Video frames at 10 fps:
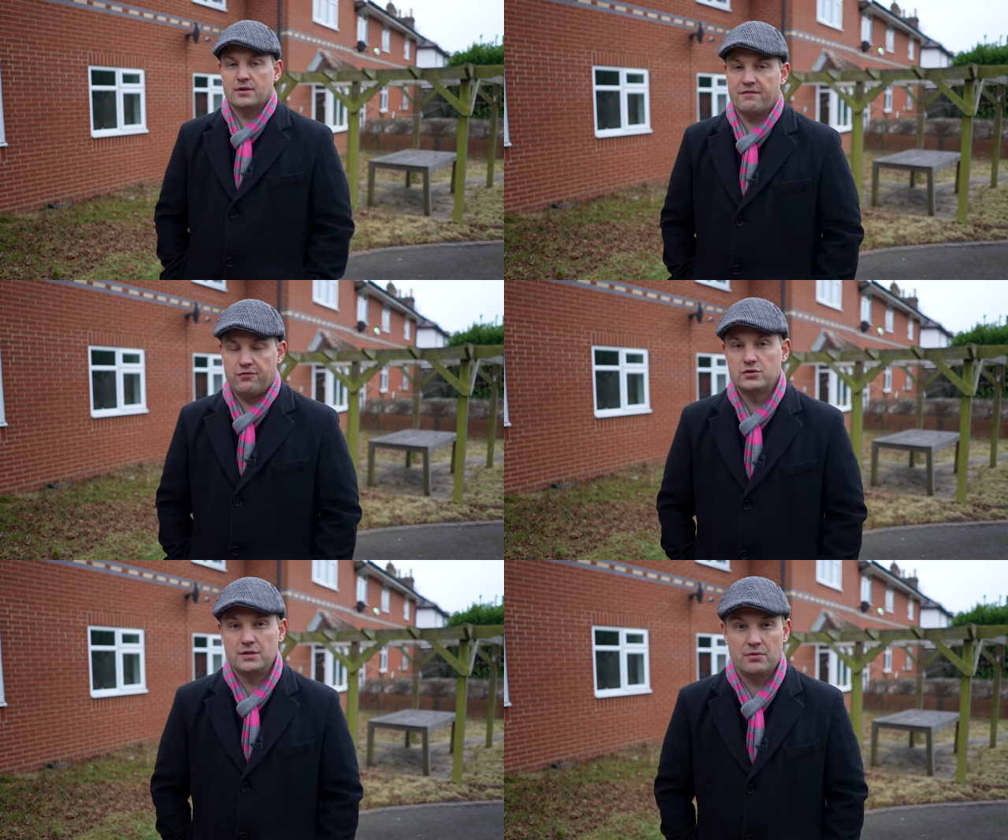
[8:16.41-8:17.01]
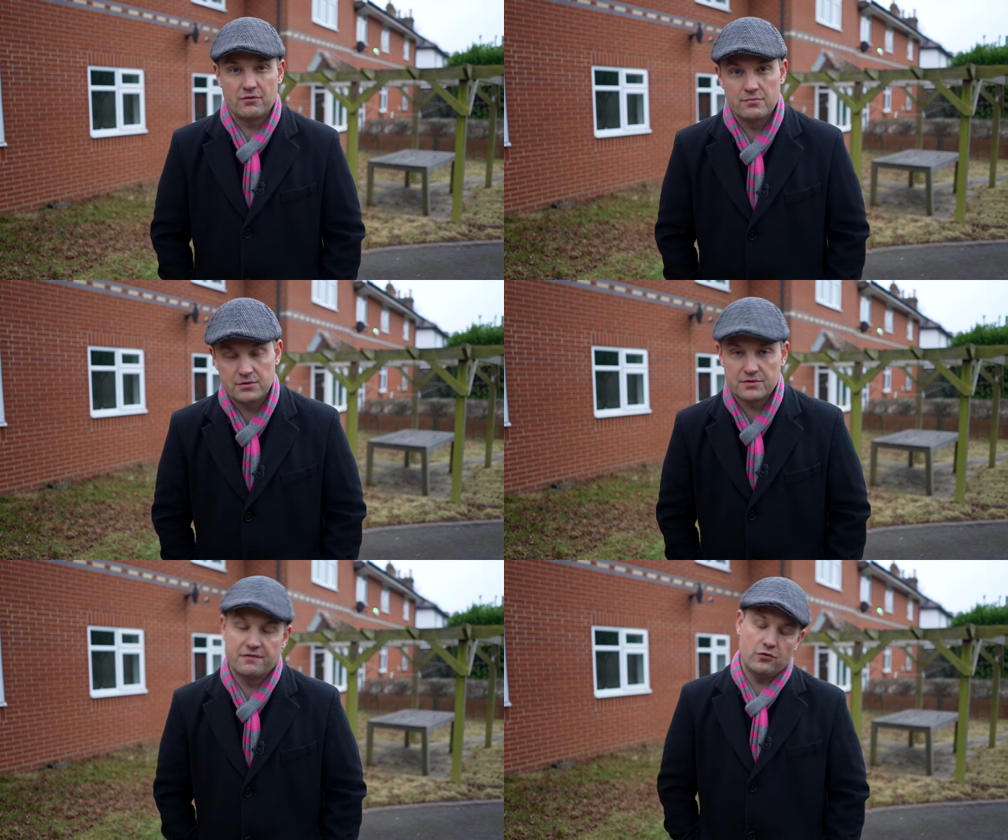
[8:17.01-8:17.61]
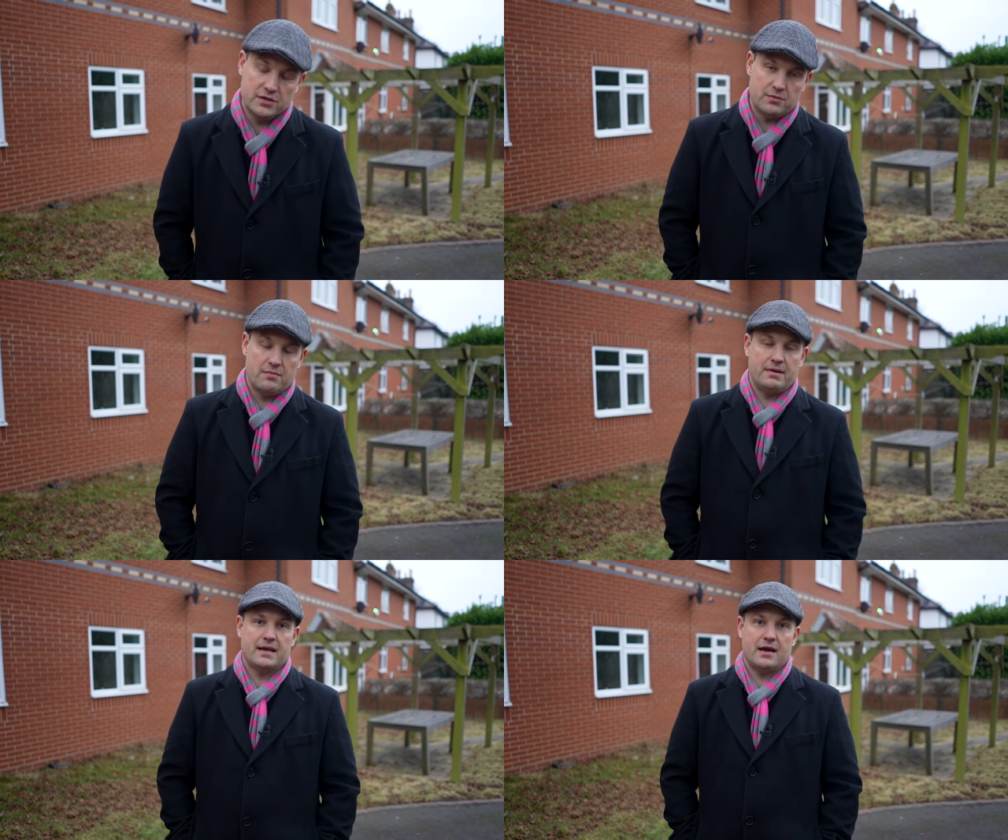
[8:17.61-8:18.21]
We're going to have 41 rooms. It was a
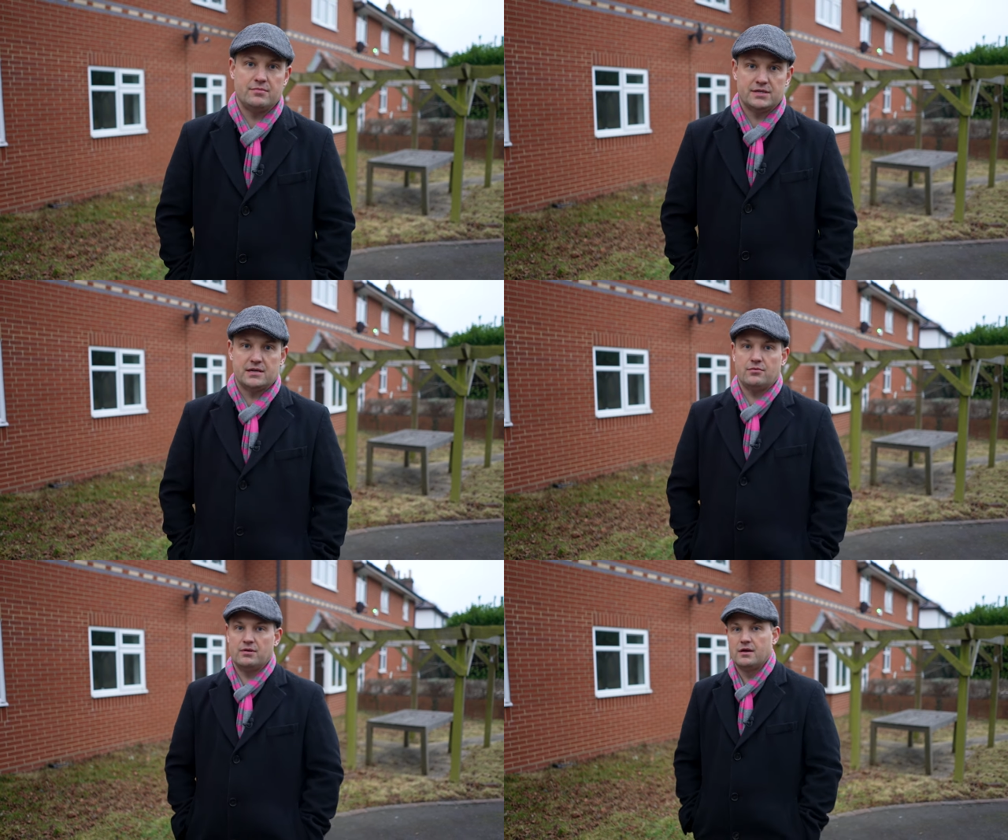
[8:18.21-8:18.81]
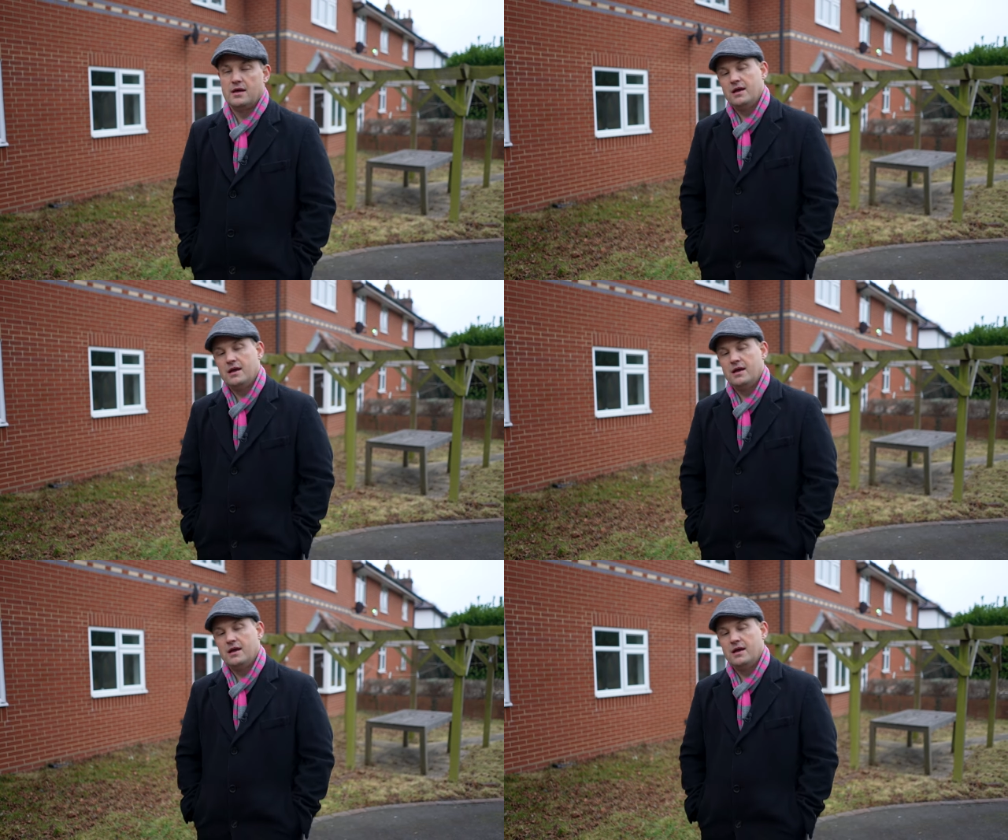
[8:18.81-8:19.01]
41-bed care home to start with.